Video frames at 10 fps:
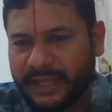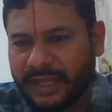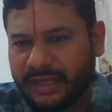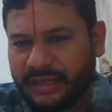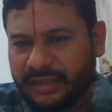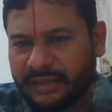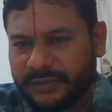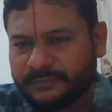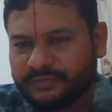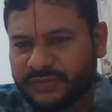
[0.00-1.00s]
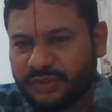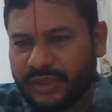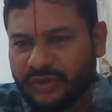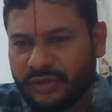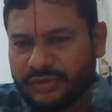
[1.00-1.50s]
and you
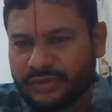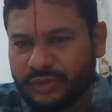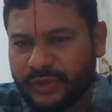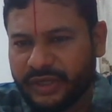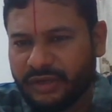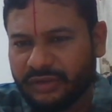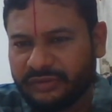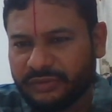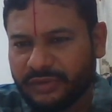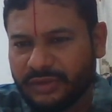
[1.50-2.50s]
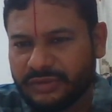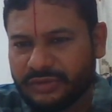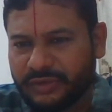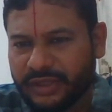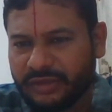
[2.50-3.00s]
can also slow it down. If you want to
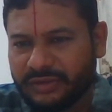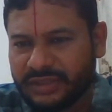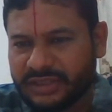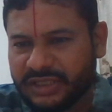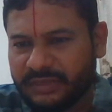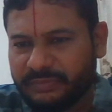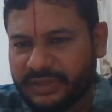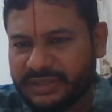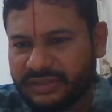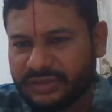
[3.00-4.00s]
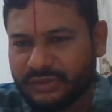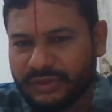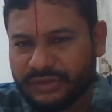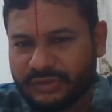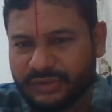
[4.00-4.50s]
slow it down, just keep pressing
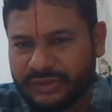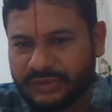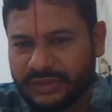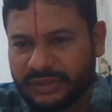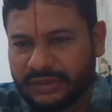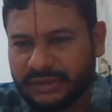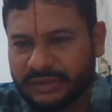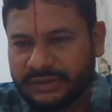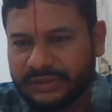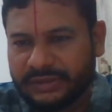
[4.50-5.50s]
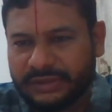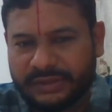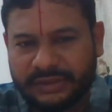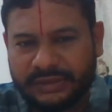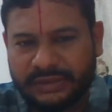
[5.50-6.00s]
slower, slower, slower,
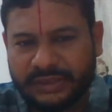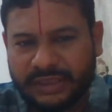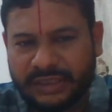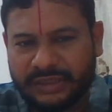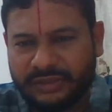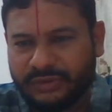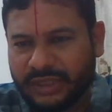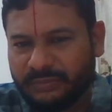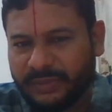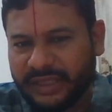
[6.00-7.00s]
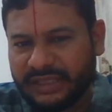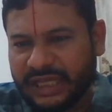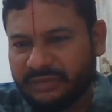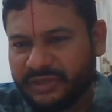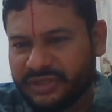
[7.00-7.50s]
and you can play the
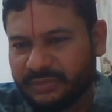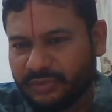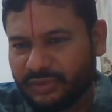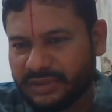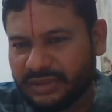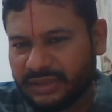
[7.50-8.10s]
animation both